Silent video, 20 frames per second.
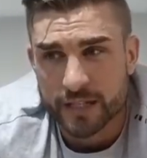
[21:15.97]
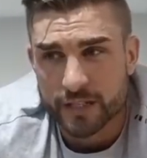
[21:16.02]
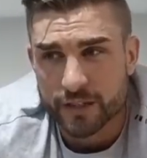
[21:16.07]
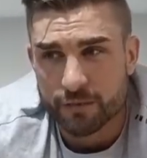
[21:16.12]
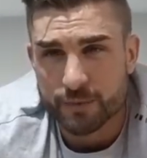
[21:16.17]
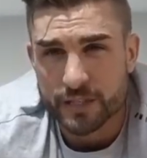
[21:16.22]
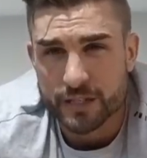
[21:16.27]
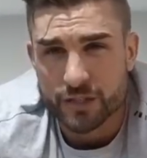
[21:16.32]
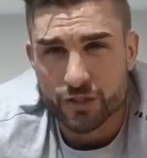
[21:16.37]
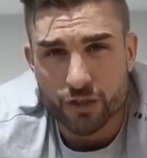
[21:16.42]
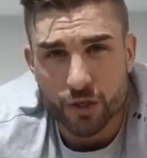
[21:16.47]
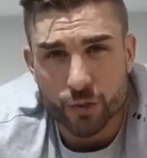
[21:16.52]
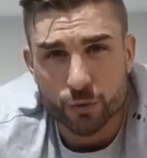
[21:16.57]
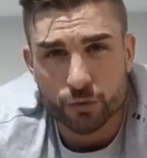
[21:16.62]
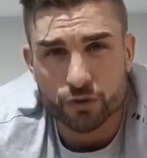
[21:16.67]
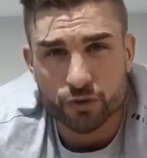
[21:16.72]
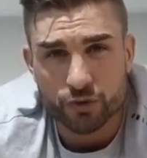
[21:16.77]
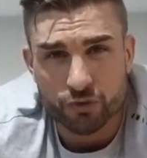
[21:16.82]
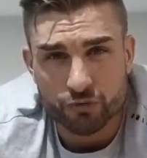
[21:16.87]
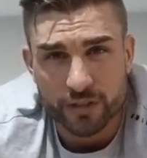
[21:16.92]
You've been so
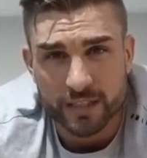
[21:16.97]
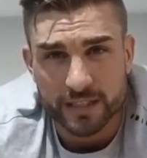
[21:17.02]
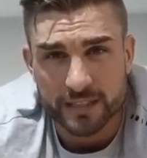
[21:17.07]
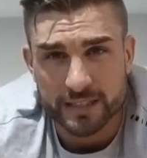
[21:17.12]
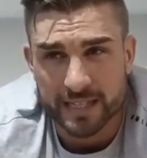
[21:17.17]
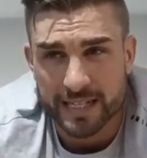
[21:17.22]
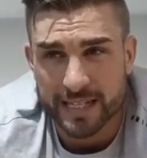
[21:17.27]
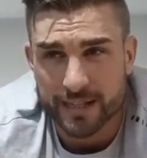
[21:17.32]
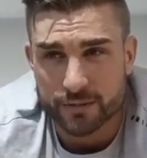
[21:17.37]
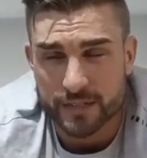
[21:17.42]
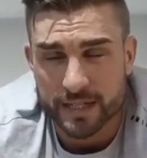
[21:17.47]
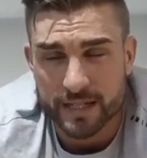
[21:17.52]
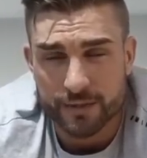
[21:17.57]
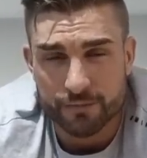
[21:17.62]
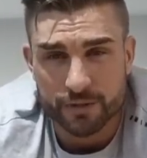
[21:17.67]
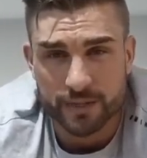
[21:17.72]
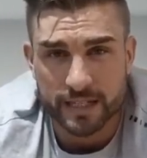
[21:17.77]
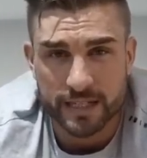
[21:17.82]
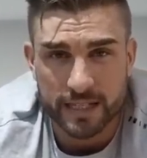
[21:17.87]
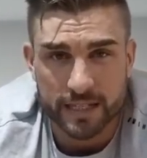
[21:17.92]
strict, counting
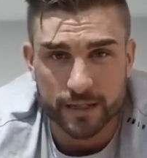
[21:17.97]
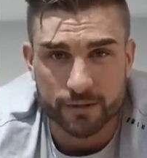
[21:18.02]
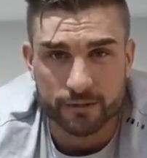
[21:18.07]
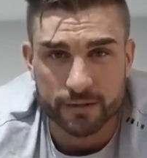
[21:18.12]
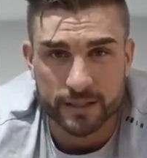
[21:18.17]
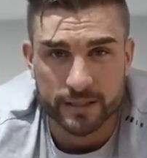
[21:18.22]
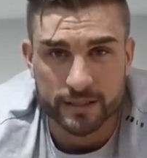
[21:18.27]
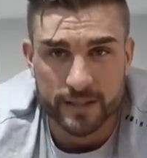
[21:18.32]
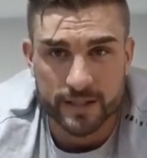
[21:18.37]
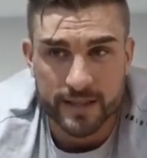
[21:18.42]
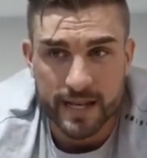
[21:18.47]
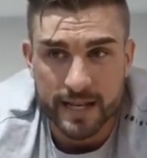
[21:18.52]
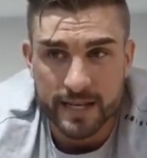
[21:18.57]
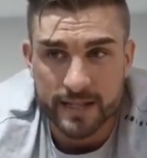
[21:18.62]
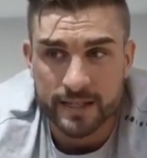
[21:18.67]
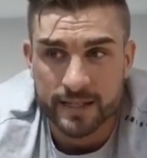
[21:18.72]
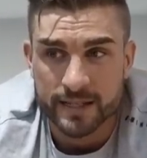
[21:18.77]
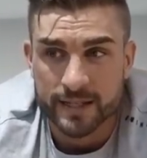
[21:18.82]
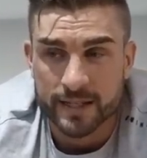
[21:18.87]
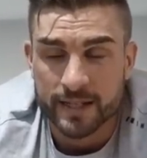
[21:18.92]
every calorie, to
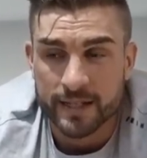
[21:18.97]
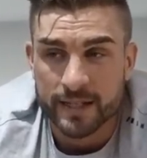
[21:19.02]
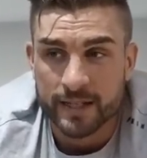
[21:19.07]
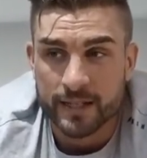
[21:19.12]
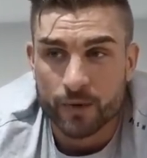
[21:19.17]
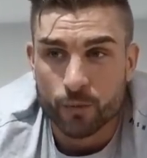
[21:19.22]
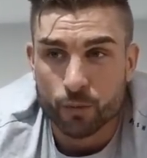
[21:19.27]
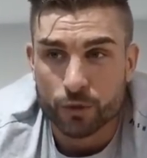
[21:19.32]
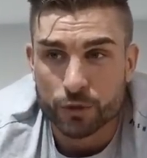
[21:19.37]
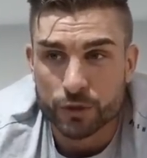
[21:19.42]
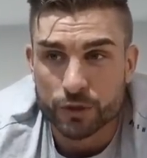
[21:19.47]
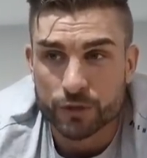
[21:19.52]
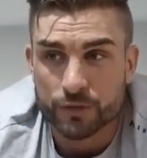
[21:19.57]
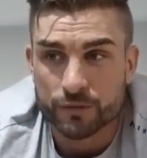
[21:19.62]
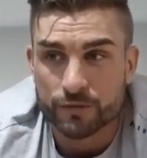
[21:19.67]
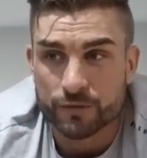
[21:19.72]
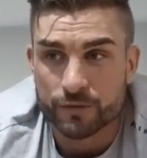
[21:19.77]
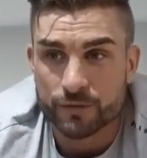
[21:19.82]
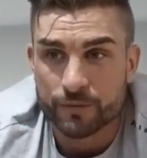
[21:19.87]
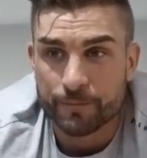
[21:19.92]
then, once
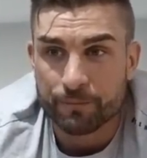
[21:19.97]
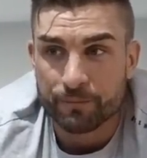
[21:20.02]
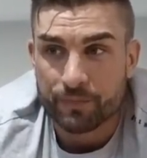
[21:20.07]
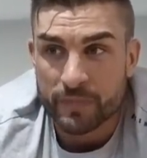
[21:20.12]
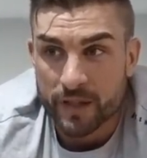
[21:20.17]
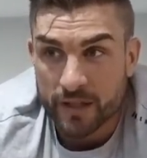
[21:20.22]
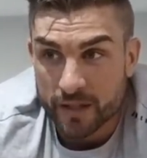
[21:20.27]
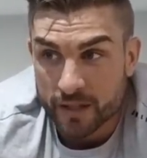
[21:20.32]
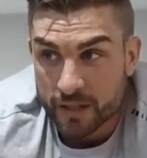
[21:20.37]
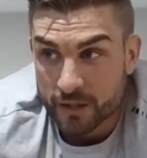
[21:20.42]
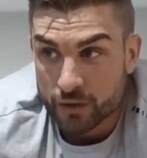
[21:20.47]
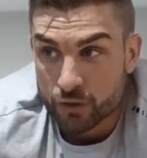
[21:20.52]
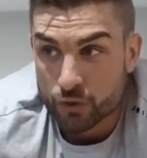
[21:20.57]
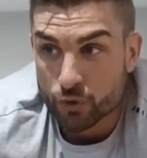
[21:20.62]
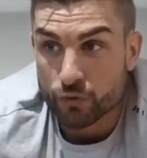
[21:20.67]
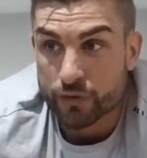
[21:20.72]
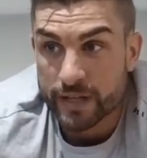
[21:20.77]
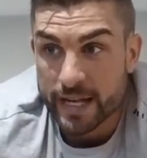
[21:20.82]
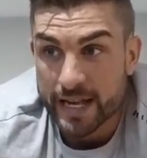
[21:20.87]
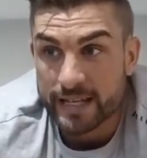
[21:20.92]
you've
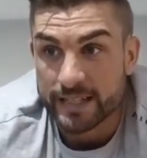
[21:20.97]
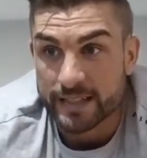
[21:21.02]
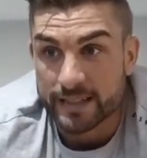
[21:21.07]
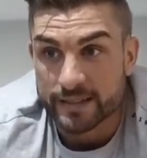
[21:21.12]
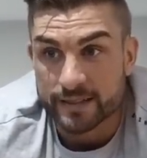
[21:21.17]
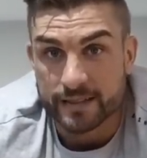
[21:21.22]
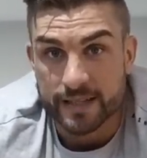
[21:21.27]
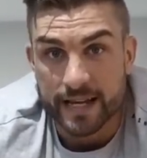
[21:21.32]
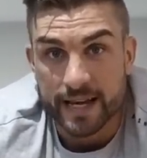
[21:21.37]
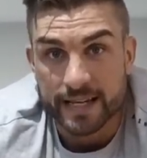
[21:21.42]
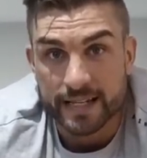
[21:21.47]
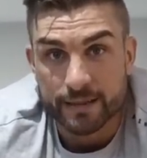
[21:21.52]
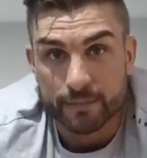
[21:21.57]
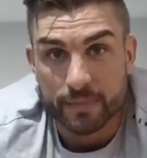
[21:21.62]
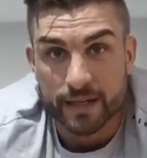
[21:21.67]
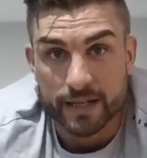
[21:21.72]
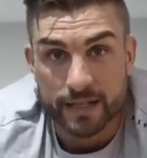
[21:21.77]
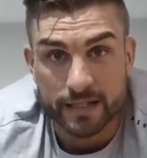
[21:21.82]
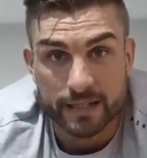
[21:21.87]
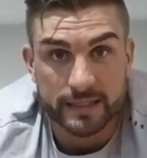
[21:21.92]
done the end game,
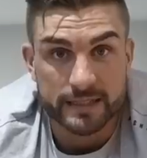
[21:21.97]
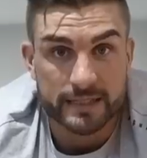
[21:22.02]
i.e.